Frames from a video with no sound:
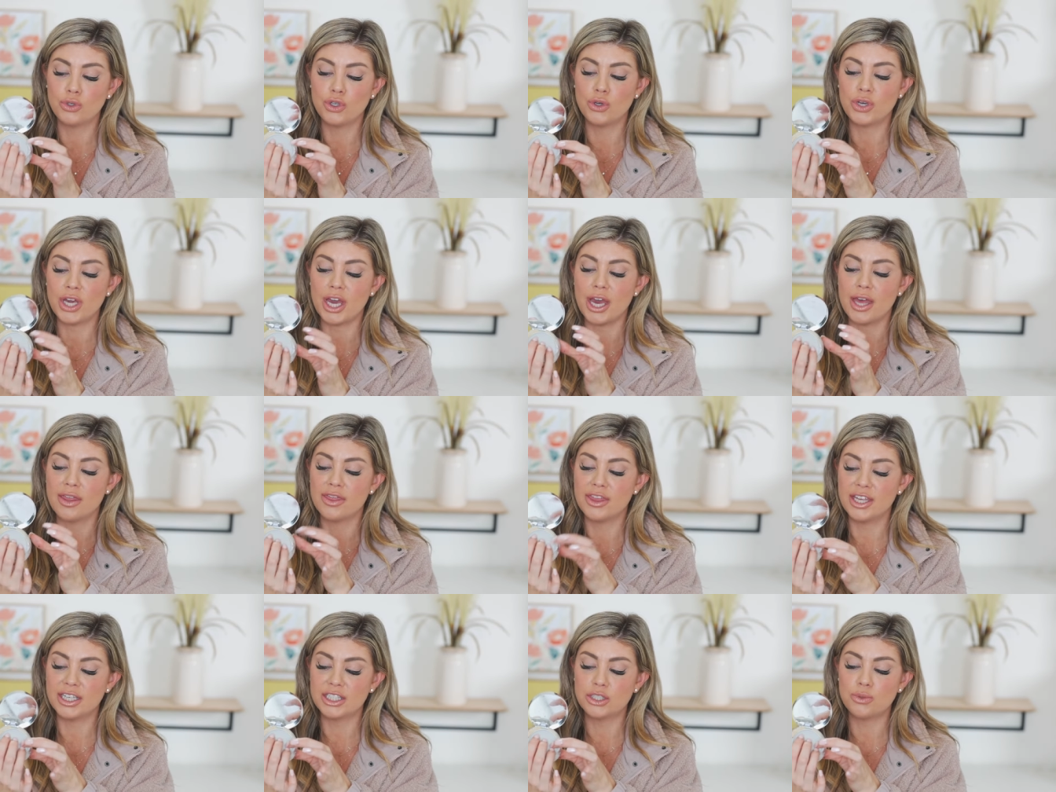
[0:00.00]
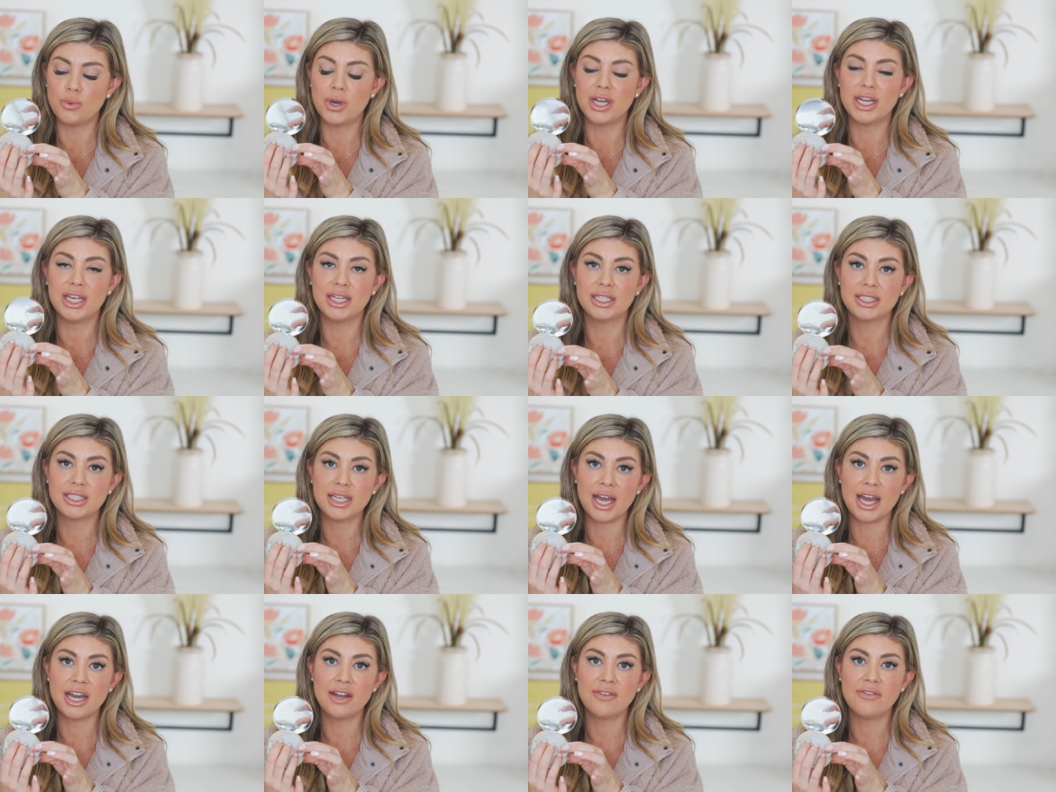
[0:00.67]
you get this one
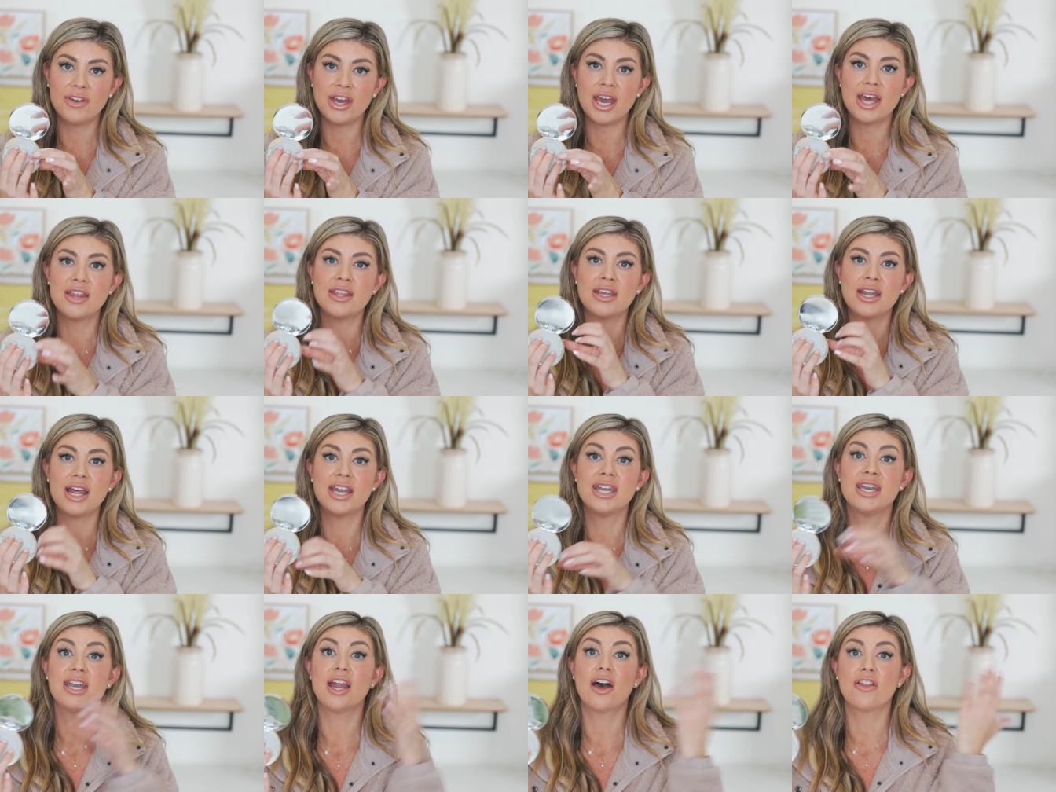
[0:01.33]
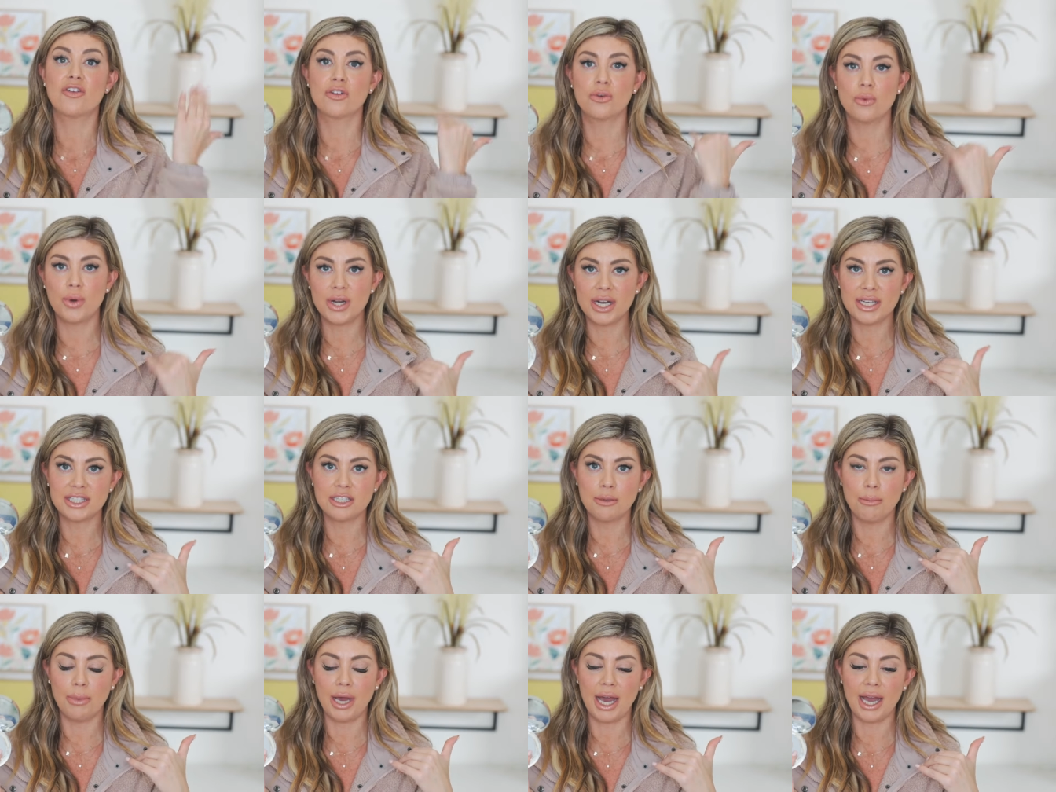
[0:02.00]
inside of it and then another one
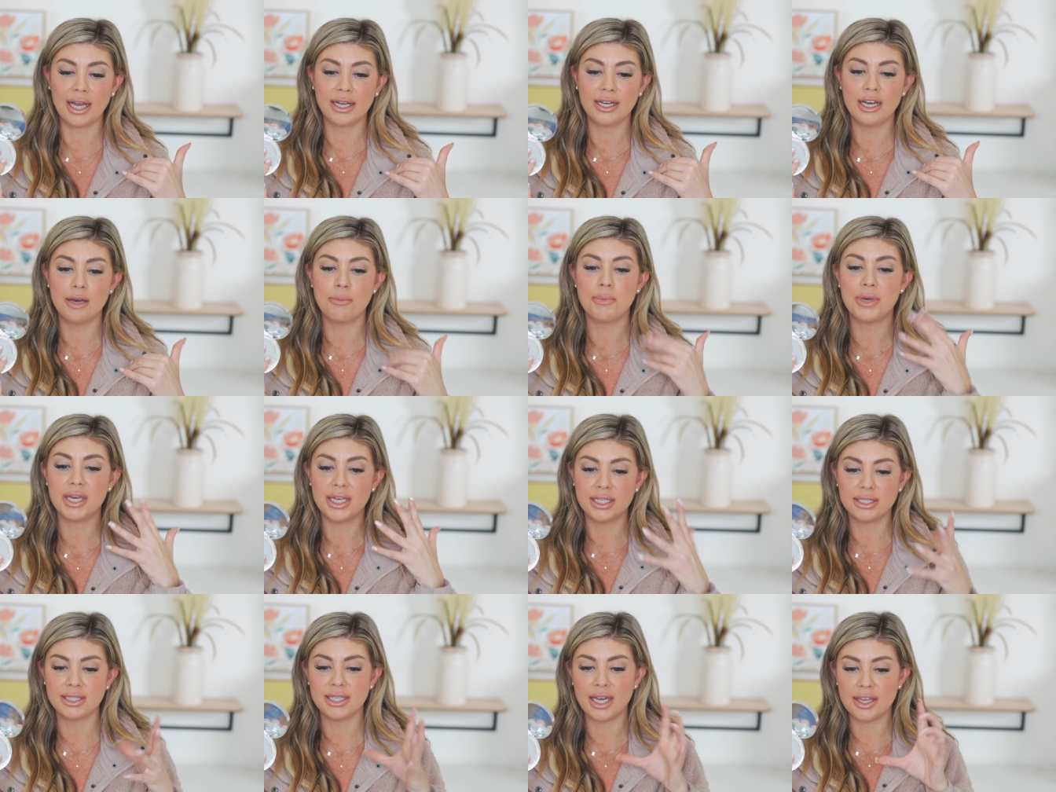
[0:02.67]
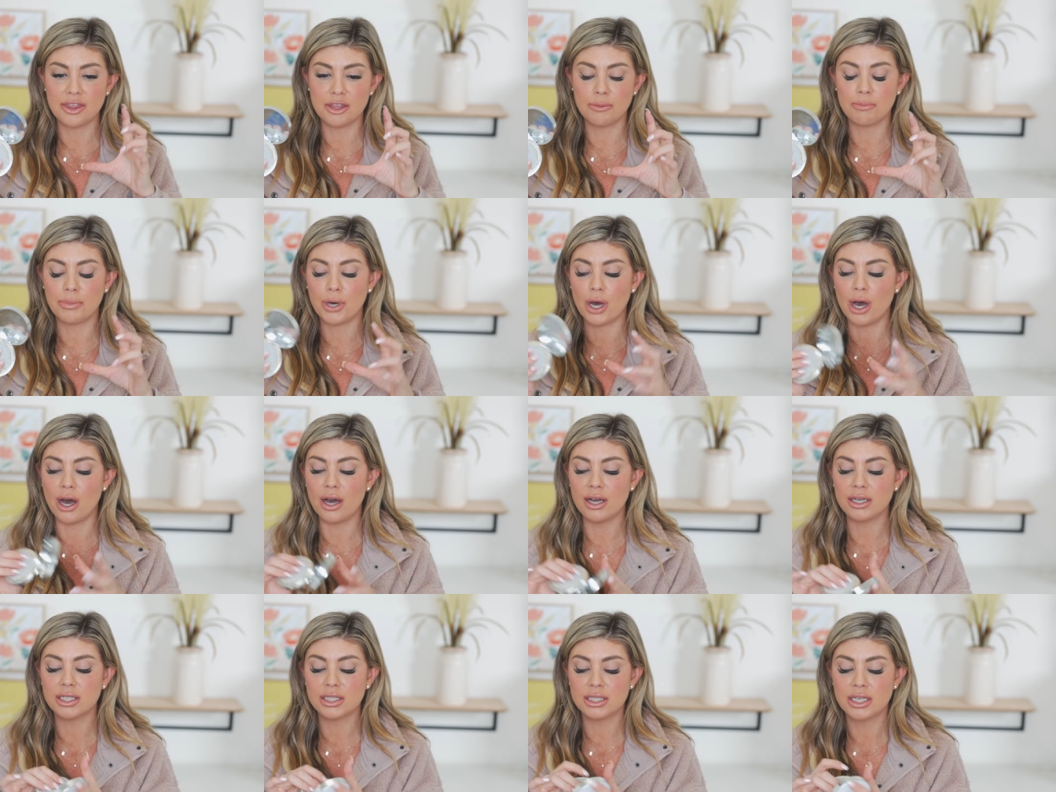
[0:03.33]
as a backup inside the
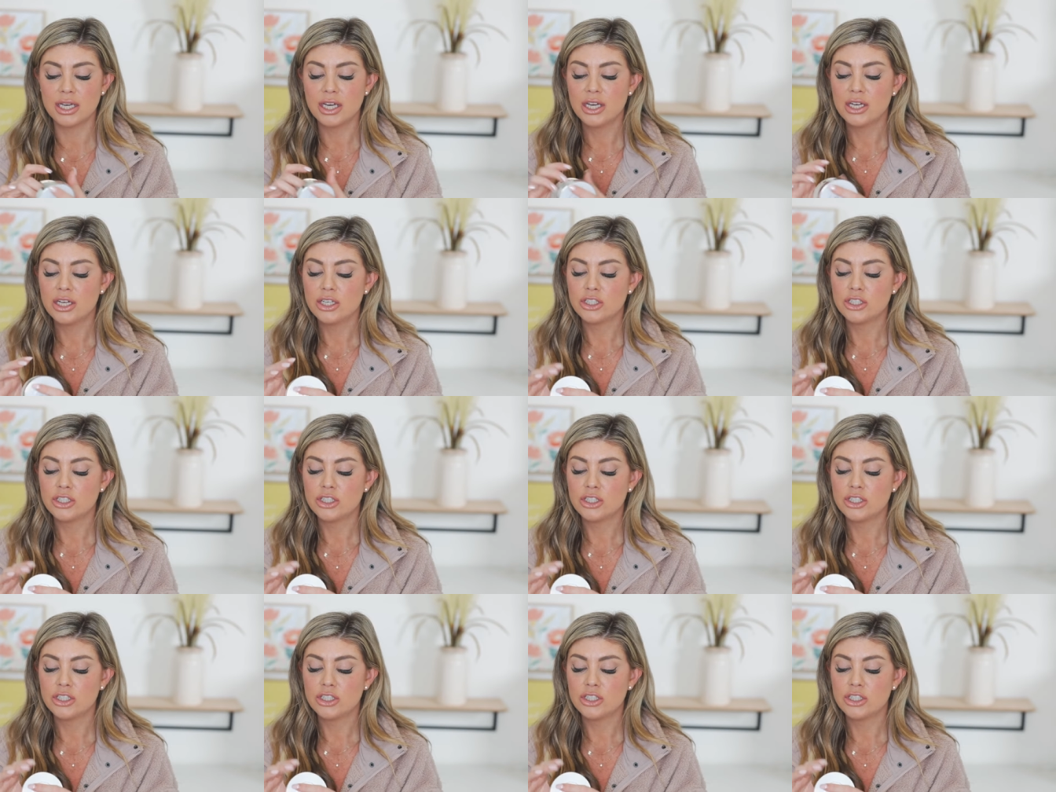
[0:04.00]
box.